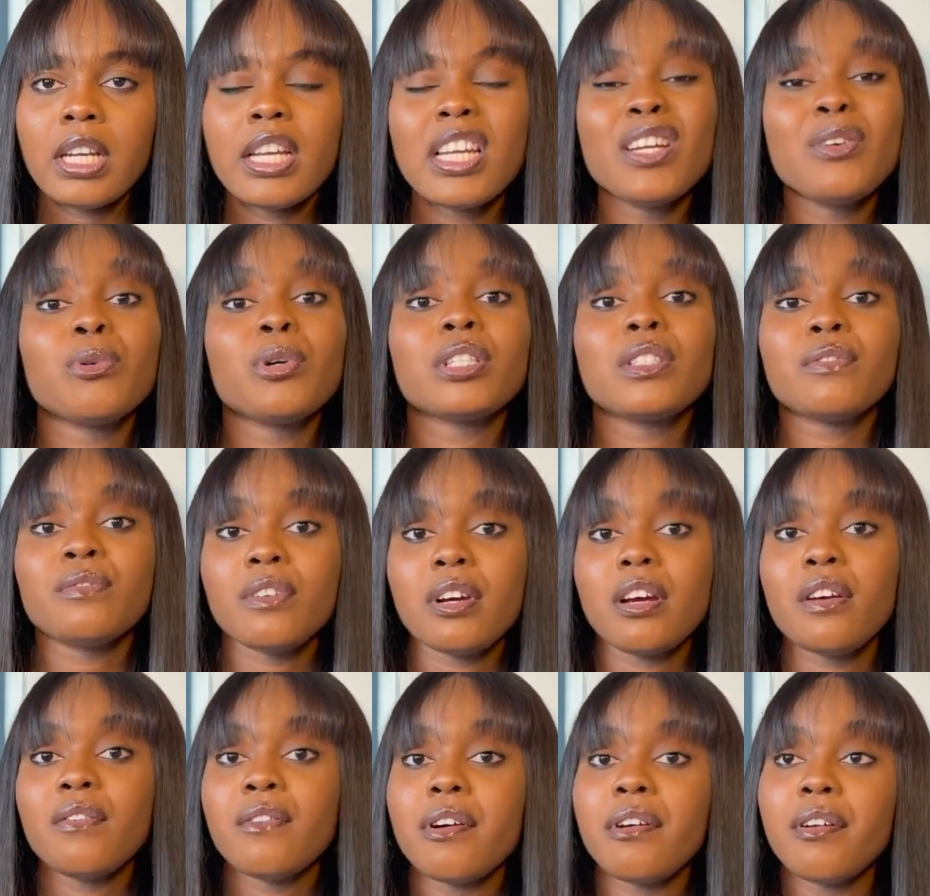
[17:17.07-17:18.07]
it was
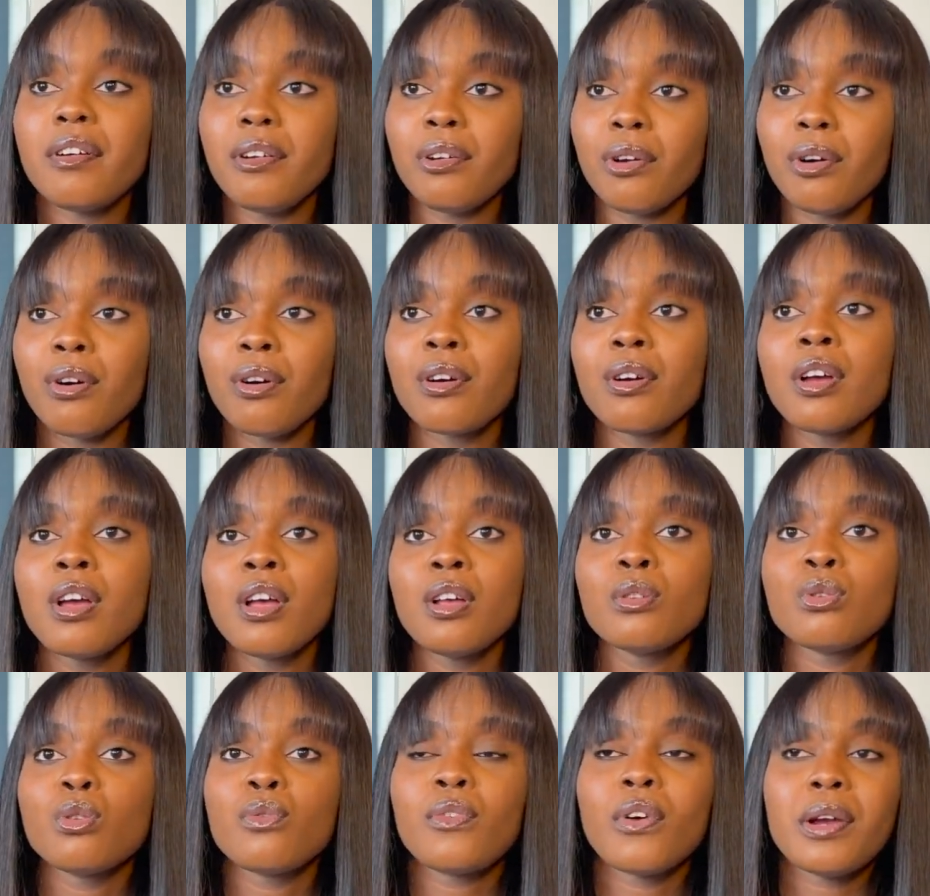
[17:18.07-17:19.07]
very very long
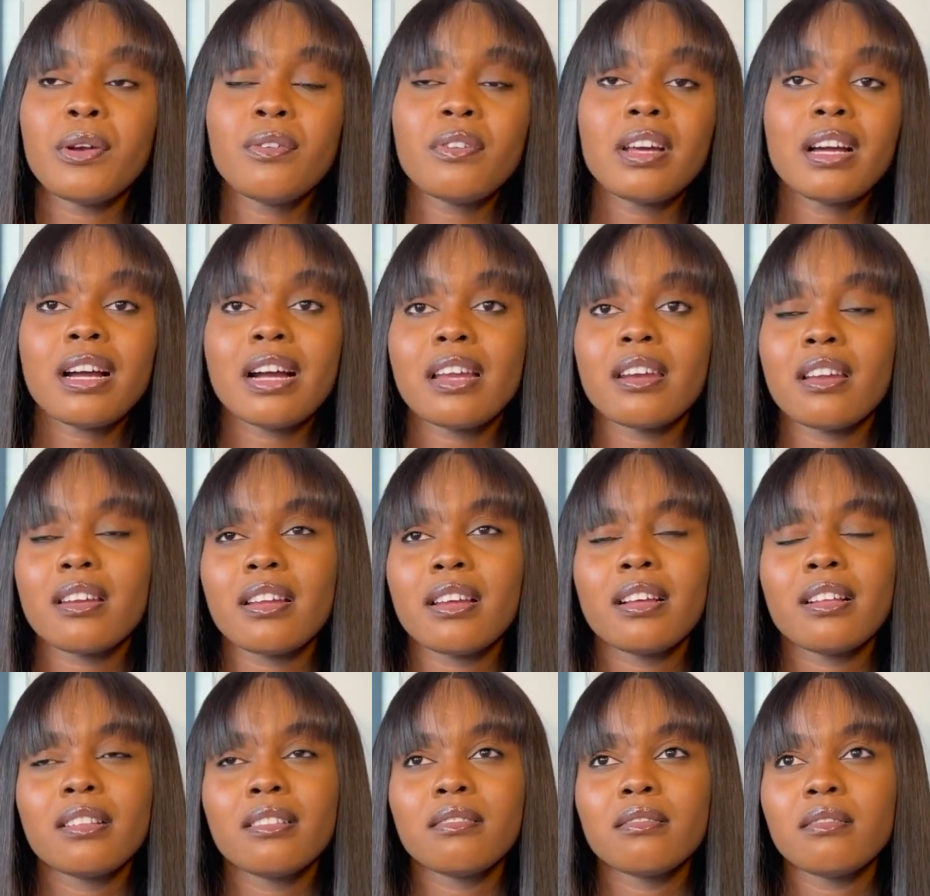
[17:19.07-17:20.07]
so for i know that
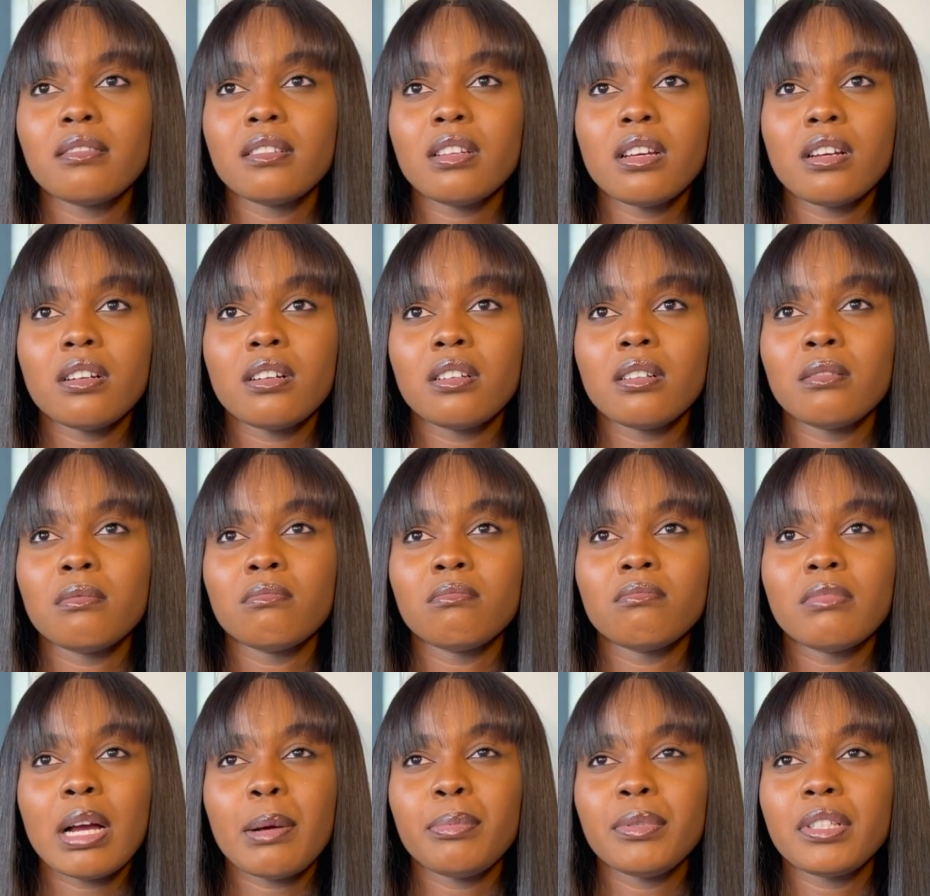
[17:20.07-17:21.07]
canada
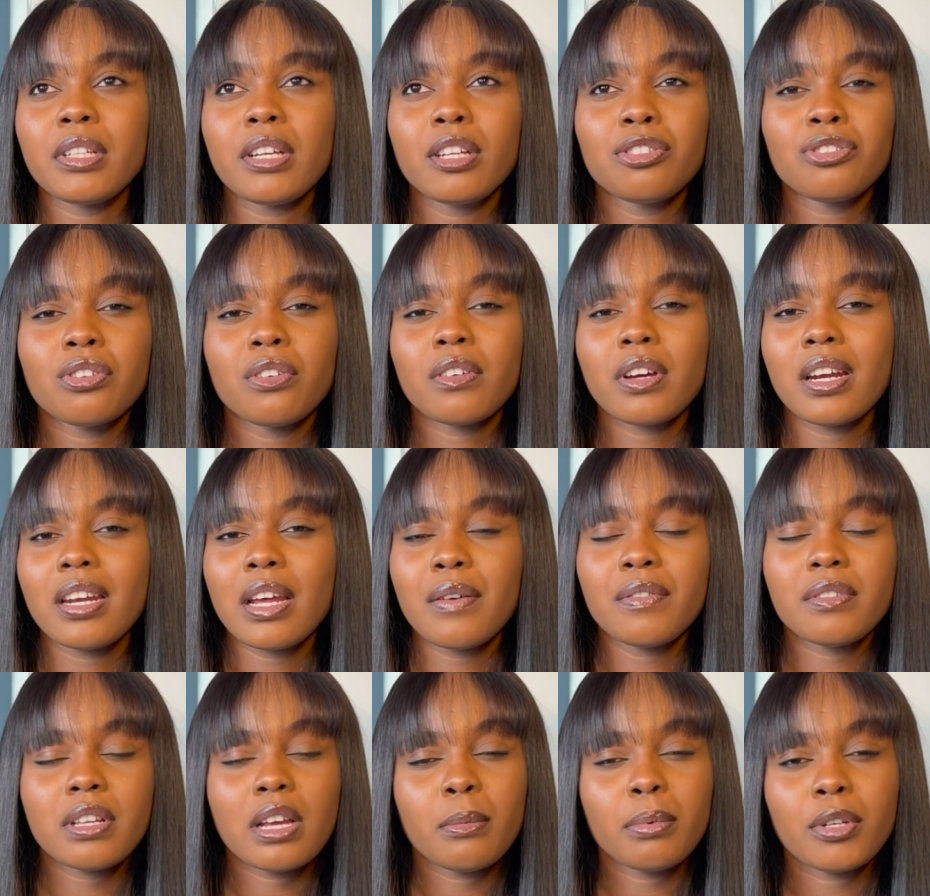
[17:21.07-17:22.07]
um application canada
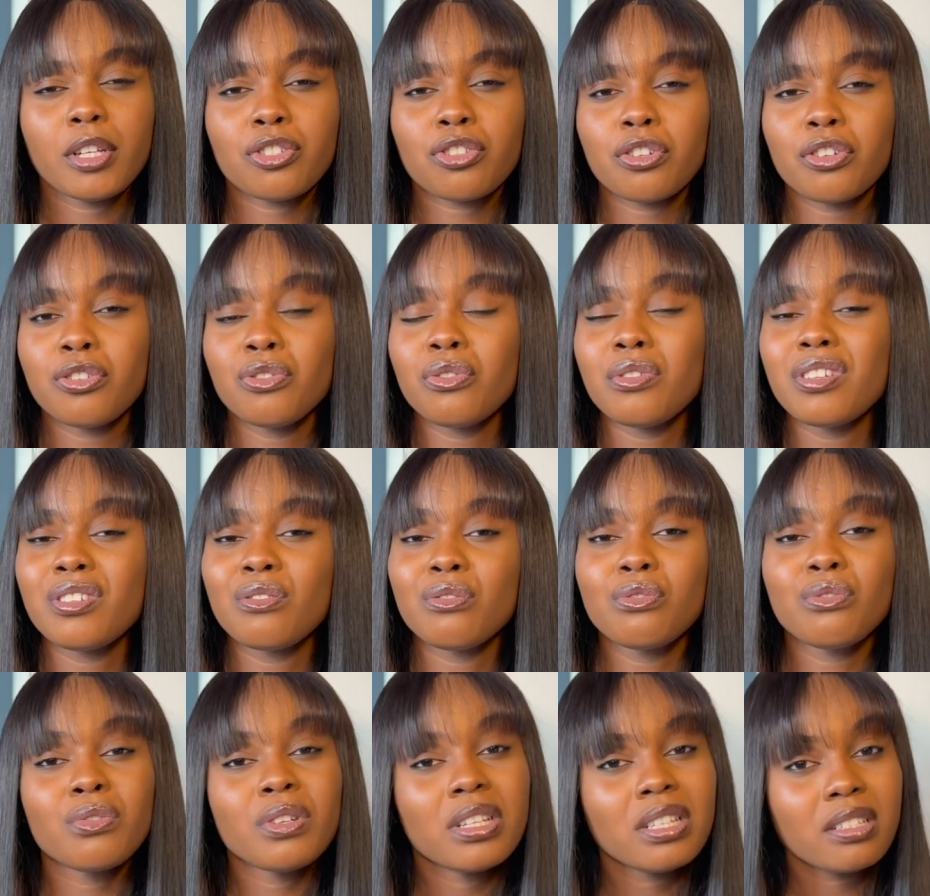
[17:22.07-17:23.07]
visa application you don't need to
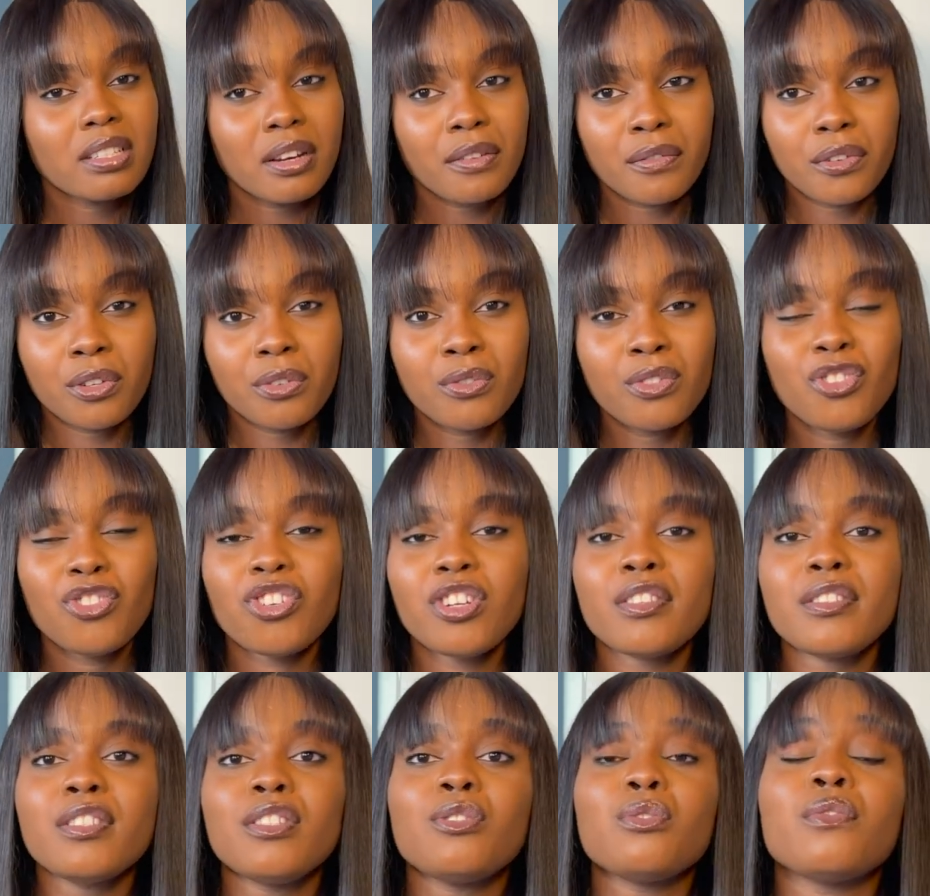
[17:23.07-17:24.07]
do interviews you
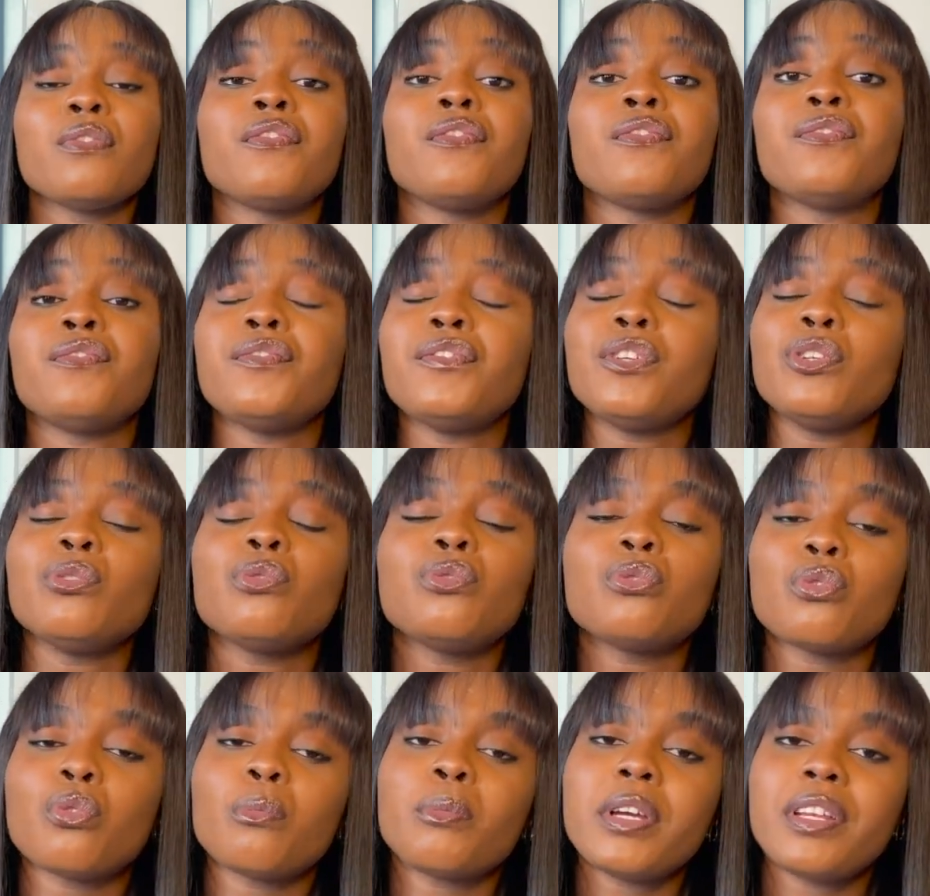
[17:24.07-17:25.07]
just need to fill
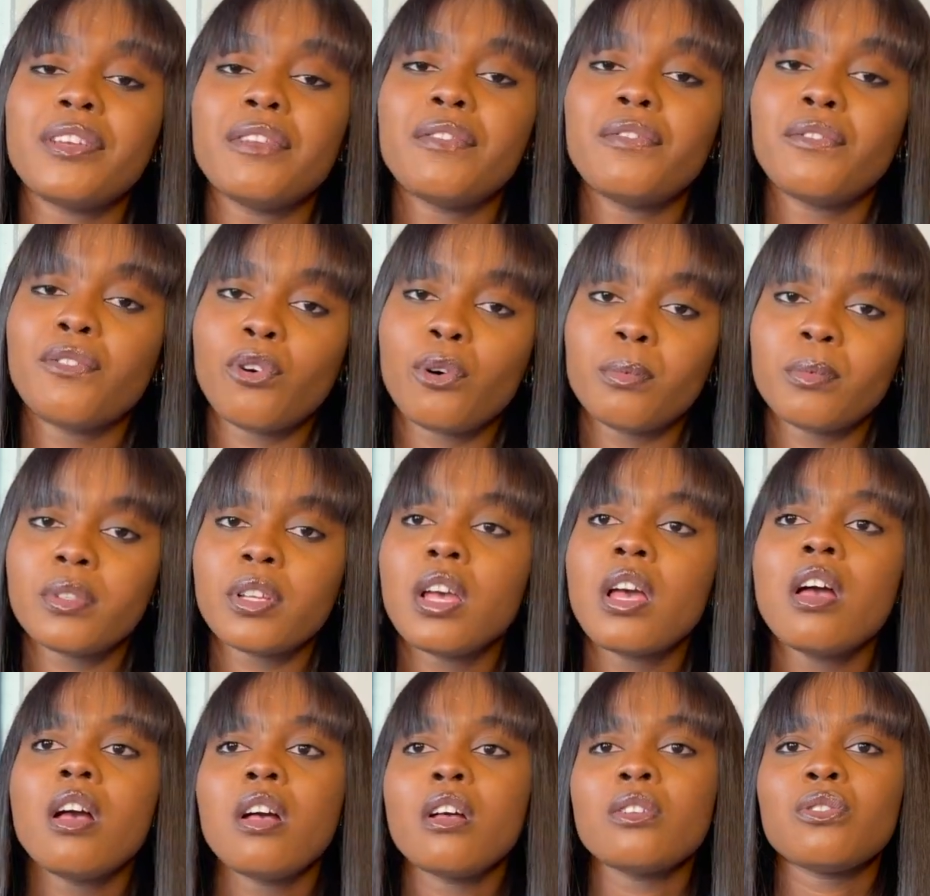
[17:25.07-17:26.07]
so many forms
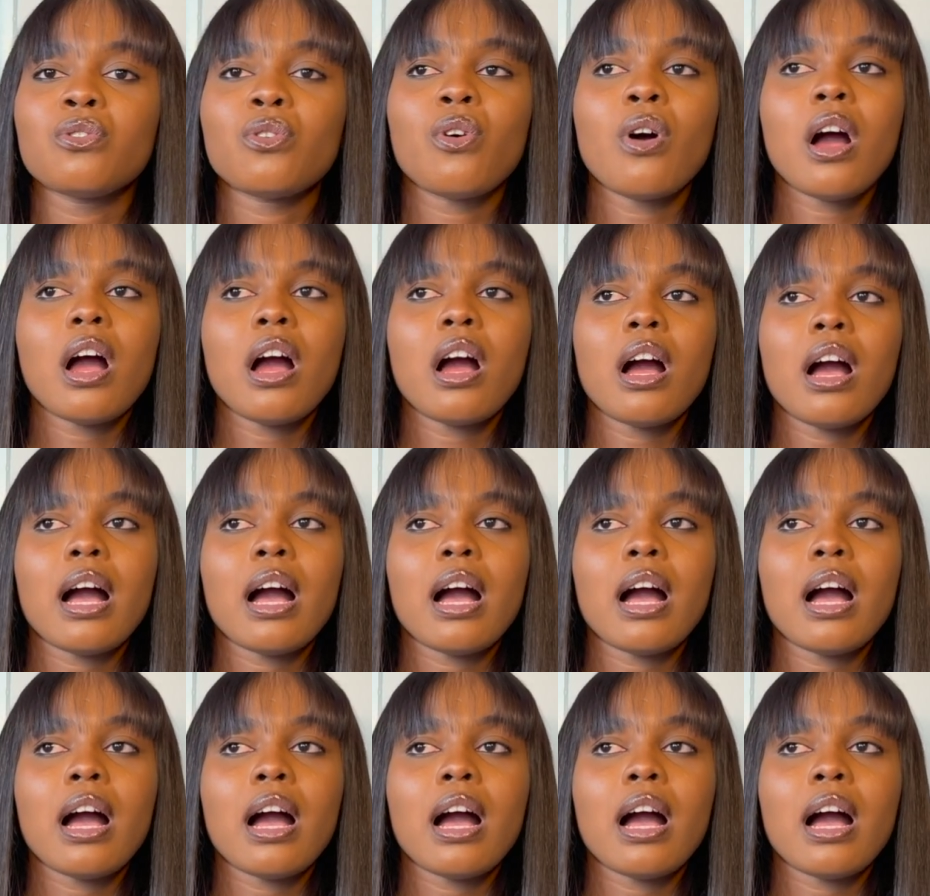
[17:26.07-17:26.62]
so